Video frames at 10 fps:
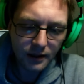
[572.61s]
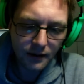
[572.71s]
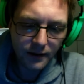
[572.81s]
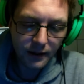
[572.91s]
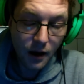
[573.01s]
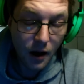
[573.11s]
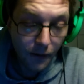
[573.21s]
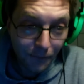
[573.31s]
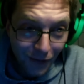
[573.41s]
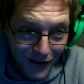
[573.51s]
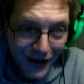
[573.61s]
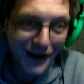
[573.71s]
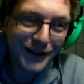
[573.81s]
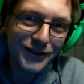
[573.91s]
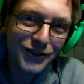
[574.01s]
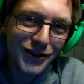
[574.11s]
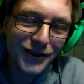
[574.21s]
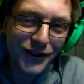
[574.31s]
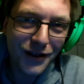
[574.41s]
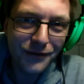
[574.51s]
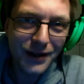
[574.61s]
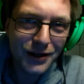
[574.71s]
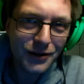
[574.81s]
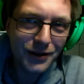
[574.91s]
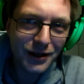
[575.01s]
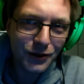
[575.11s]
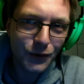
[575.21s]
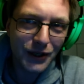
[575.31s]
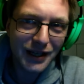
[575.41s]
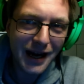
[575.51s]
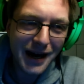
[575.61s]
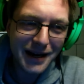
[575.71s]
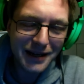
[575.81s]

and then hopefully I can share another video here where I